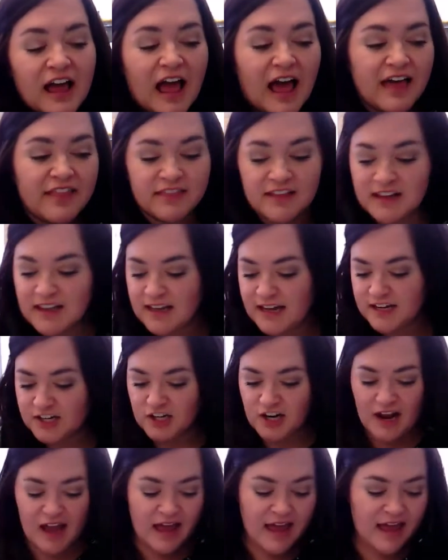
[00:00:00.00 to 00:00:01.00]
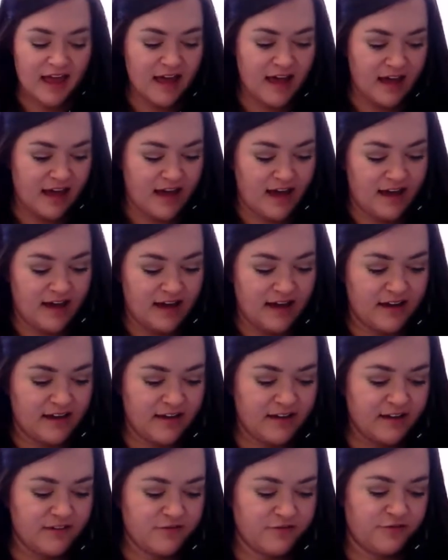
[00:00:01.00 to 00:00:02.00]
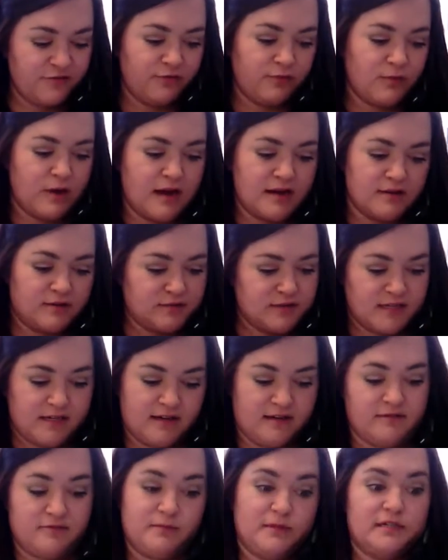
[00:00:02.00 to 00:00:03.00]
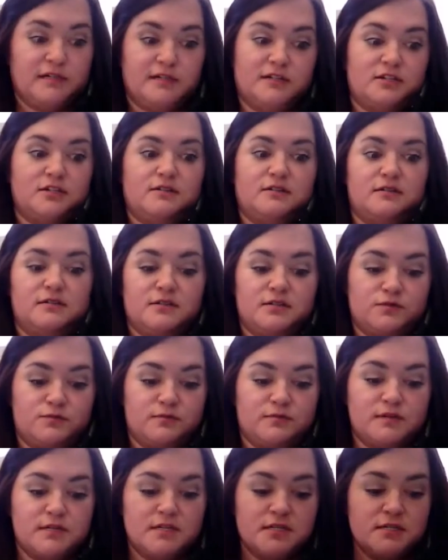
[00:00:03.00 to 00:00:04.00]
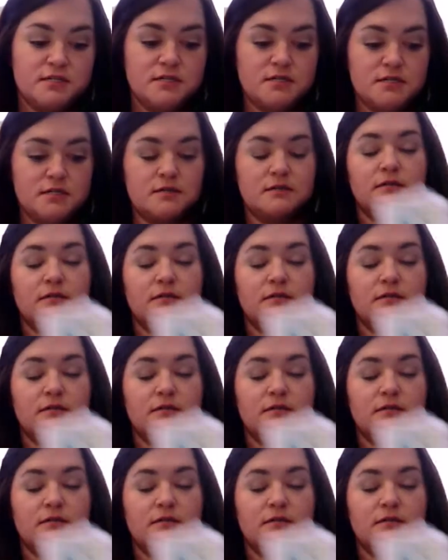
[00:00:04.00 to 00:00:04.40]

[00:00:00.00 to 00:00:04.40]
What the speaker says: and the letter F, why don't I have my cards ready?